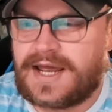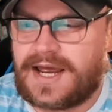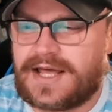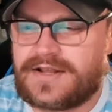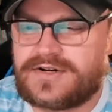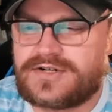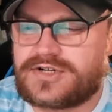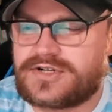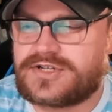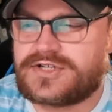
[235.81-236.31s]

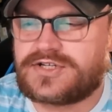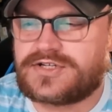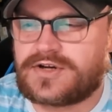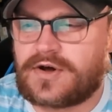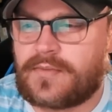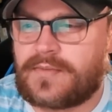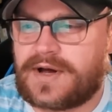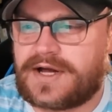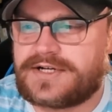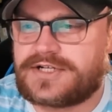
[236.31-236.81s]
And there's just
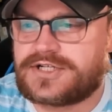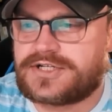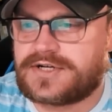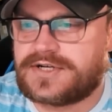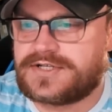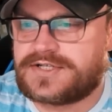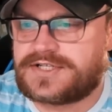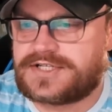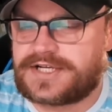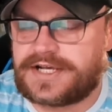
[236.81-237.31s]
so
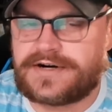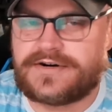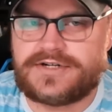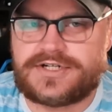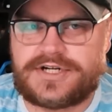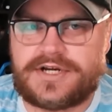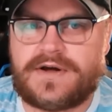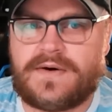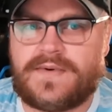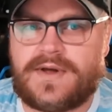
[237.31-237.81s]
much
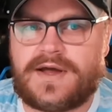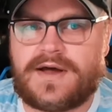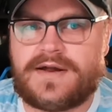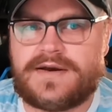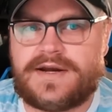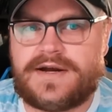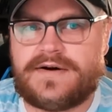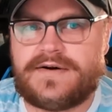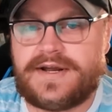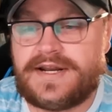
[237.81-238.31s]
synergy going
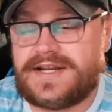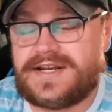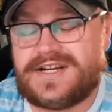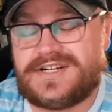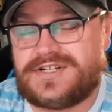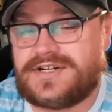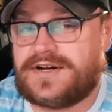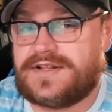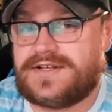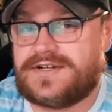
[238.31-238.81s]
on here. In
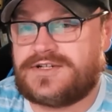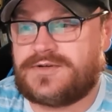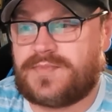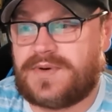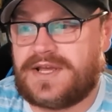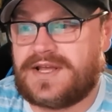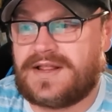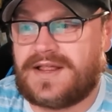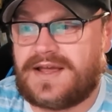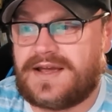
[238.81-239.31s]
addition to this
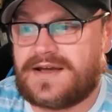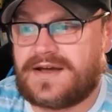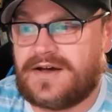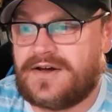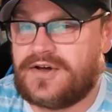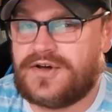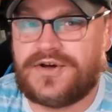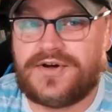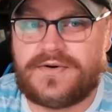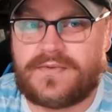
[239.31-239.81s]
being
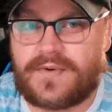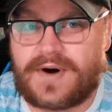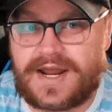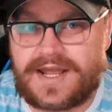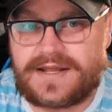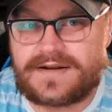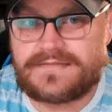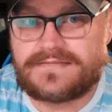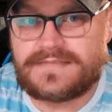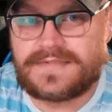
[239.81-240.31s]
a good rate,